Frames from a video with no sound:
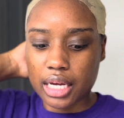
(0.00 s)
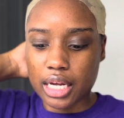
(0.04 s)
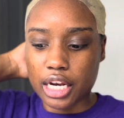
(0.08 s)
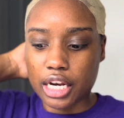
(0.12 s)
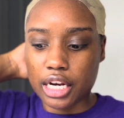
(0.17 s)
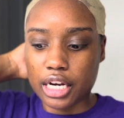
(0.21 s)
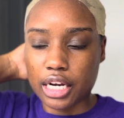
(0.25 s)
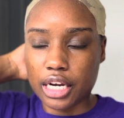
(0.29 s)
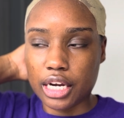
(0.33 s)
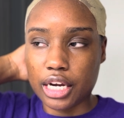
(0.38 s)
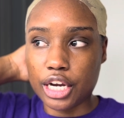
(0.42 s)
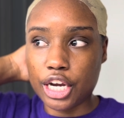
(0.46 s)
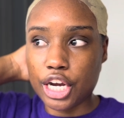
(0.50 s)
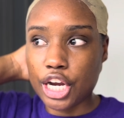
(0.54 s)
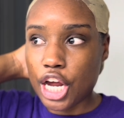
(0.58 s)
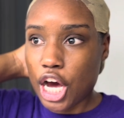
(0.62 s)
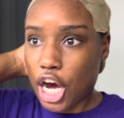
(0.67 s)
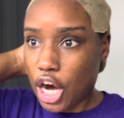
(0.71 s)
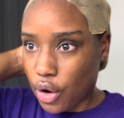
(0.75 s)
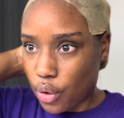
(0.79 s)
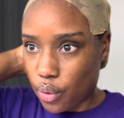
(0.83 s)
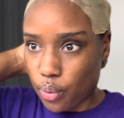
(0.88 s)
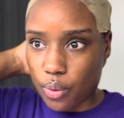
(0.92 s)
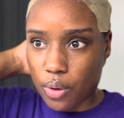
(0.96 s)

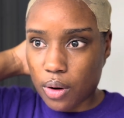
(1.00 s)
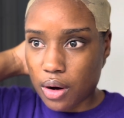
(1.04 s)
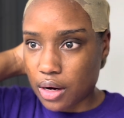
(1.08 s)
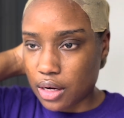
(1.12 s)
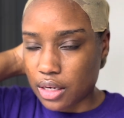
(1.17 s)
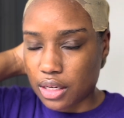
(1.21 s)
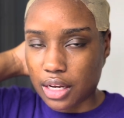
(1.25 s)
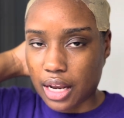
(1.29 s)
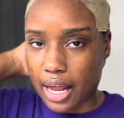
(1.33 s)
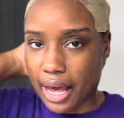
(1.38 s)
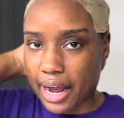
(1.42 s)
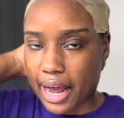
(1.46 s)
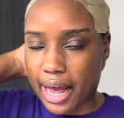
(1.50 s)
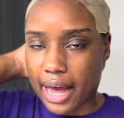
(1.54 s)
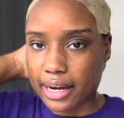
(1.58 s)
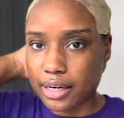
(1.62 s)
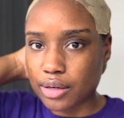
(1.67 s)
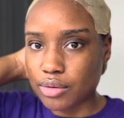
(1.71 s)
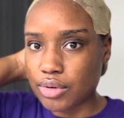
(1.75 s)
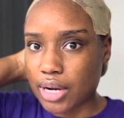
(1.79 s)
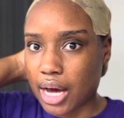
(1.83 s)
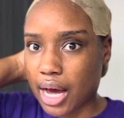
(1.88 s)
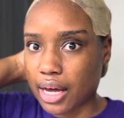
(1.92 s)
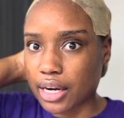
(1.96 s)
no, like, I do
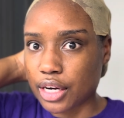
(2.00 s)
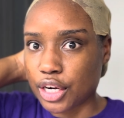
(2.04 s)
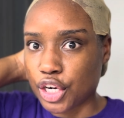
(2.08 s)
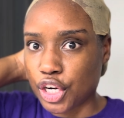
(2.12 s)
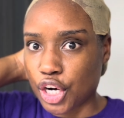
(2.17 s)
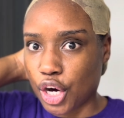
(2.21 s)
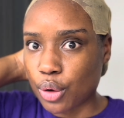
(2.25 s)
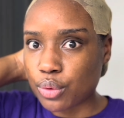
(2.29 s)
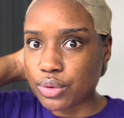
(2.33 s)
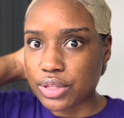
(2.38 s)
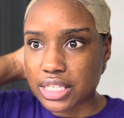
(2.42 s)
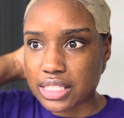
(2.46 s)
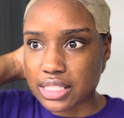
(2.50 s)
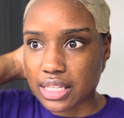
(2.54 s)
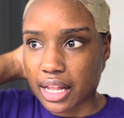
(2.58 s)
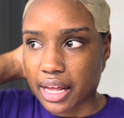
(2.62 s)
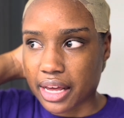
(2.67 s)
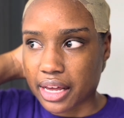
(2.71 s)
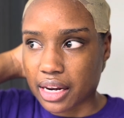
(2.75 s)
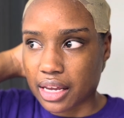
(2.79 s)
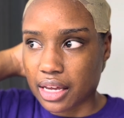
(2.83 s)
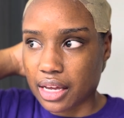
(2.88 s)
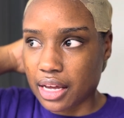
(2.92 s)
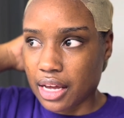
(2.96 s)
not know this
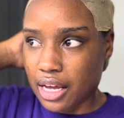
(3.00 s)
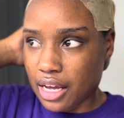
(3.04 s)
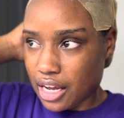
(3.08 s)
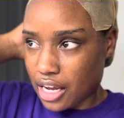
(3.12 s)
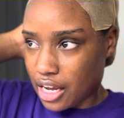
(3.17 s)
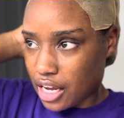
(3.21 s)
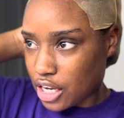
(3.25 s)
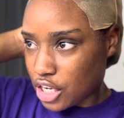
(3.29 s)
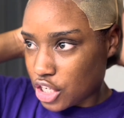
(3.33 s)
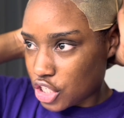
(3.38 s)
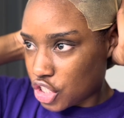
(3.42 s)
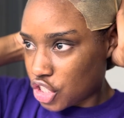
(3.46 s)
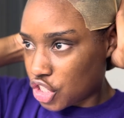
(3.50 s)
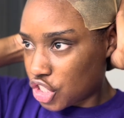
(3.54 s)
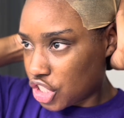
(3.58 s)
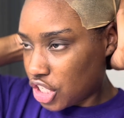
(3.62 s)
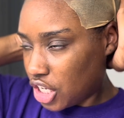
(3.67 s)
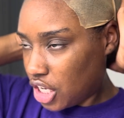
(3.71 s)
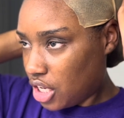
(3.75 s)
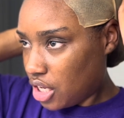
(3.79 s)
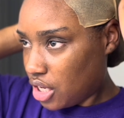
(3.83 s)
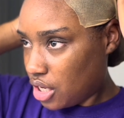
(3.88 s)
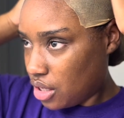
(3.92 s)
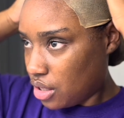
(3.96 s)
lady.
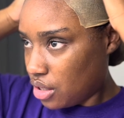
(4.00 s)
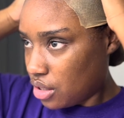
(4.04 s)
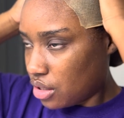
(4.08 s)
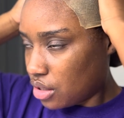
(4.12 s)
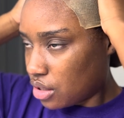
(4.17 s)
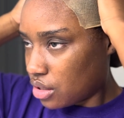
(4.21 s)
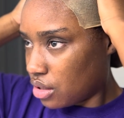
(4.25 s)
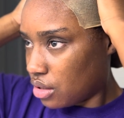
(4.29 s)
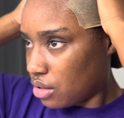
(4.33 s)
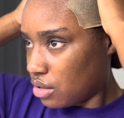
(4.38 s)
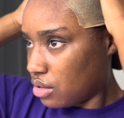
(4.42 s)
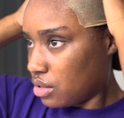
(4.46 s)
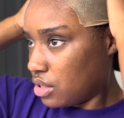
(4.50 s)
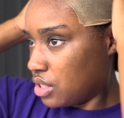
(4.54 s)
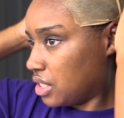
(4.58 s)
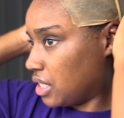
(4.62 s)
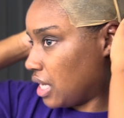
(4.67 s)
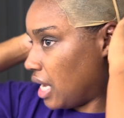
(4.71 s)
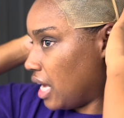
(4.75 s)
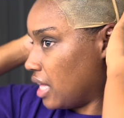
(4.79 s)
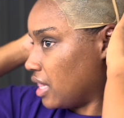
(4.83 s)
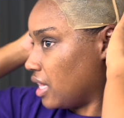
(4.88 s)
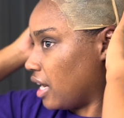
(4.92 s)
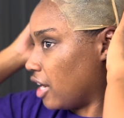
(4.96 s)
She
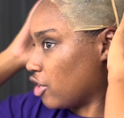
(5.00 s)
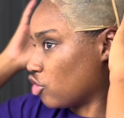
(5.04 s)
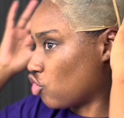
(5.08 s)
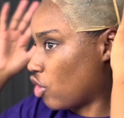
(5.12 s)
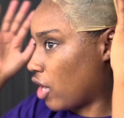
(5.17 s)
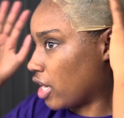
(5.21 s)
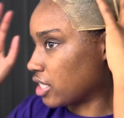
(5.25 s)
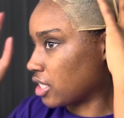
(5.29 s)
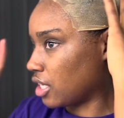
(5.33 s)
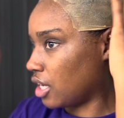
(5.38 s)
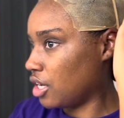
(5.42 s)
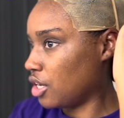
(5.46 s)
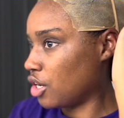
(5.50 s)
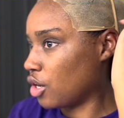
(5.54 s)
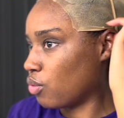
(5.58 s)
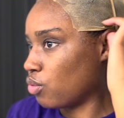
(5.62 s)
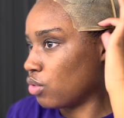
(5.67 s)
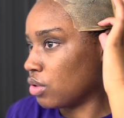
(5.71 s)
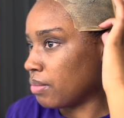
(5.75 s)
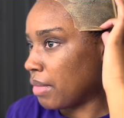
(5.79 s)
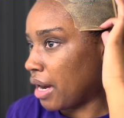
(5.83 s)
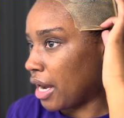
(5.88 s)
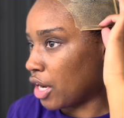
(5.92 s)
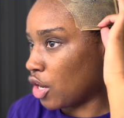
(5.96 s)
said that I tried to hit her with
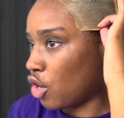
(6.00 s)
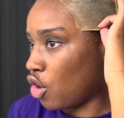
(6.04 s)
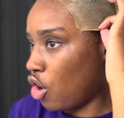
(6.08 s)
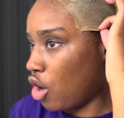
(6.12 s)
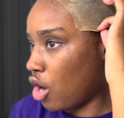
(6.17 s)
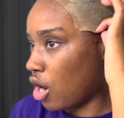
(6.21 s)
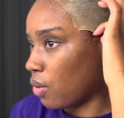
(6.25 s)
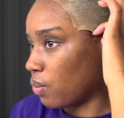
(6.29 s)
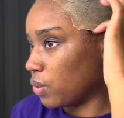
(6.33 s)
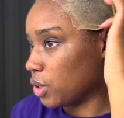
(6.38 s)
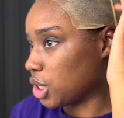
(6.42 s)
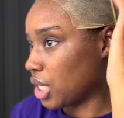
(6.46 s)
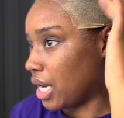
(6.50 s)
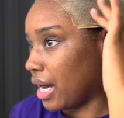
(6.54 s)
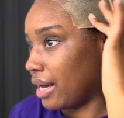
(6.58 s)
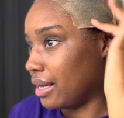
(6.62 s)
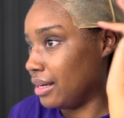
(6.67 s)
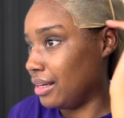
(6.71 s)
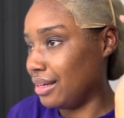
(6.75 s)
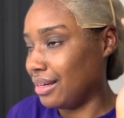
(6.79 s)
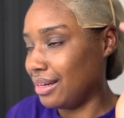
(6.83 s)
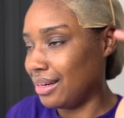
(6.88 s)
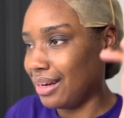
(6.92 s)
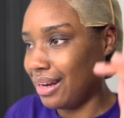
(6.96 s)
my car, which I
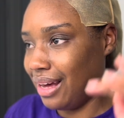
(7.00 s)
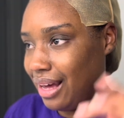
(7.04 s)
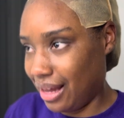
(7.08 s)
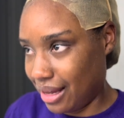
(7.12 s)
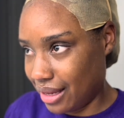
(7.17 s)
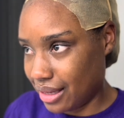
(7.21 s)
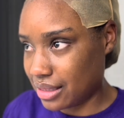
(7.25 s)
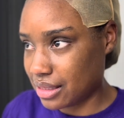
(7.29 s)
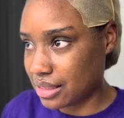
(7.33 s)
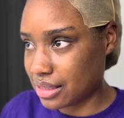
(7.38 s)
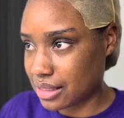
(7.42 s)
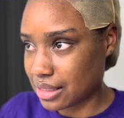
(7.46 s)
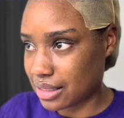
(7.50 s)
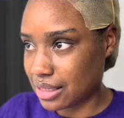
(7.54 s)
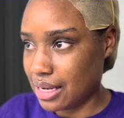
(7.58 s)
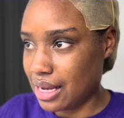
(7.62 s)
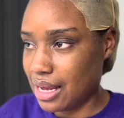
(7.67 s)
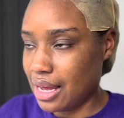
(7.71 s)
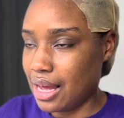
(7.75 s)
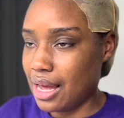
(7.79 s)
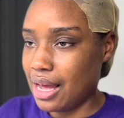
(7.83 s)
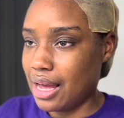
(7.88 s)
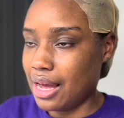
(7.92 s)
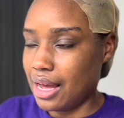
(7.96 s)
did not,
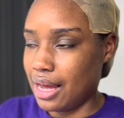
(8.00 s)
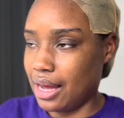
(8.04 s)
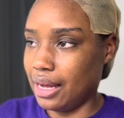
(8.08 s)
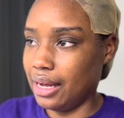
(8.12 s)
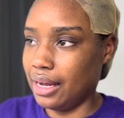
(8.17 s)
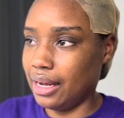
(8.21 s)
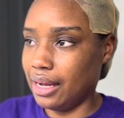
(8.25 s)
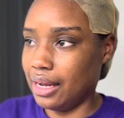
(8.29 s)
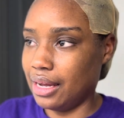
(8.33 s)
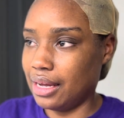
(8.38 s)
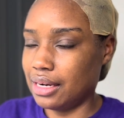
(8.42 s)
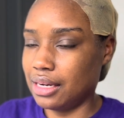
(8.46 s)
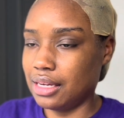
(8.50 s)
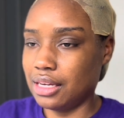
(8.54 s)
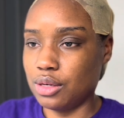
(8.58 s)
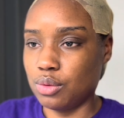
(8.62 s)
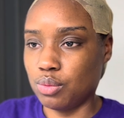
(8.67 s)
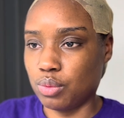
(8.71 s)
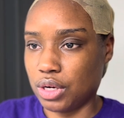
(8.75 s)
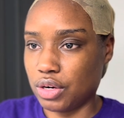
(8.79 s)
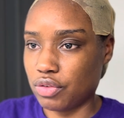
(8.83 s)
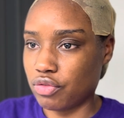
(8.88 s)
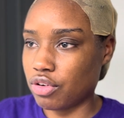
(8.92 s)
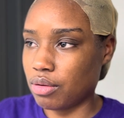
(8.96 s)
and it
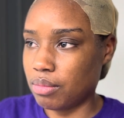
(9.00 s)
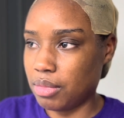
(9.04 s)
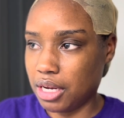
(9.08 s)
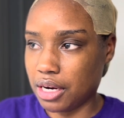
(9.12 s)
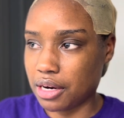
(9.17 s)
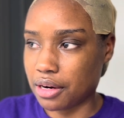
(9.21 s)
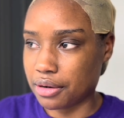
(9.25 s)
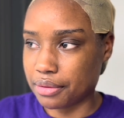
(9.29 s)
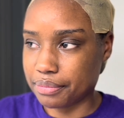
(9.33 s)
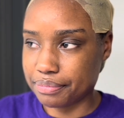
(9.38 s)
went from there,